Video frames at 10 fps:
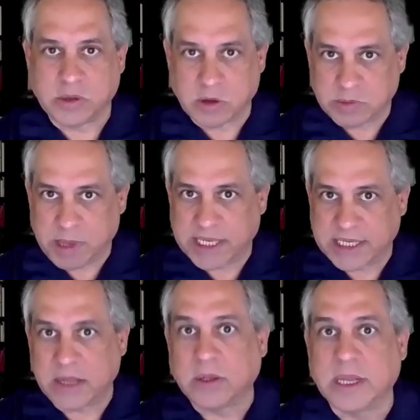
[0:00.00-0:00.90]
Those big
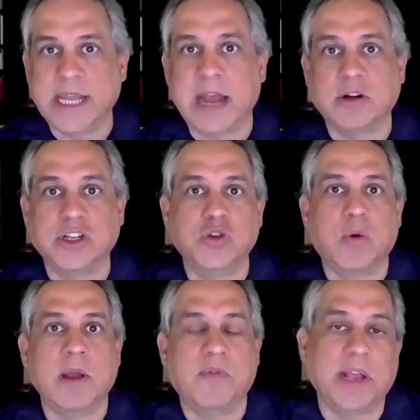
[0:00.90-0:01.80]
steel containers, a
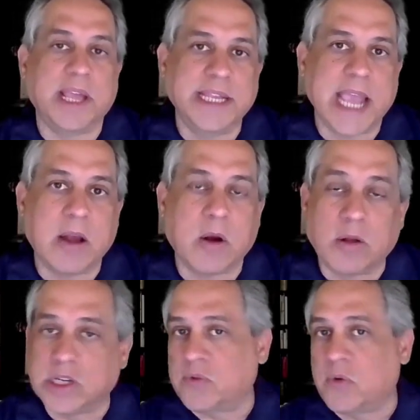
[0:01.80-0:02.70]
20-foot container,
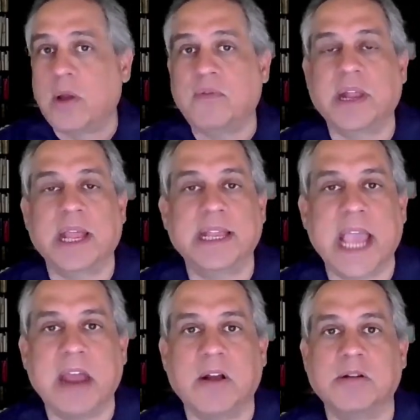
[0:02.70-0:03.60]
there's 40-foot
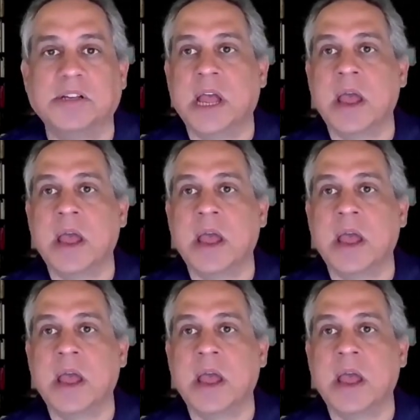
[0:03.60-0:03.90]
containers.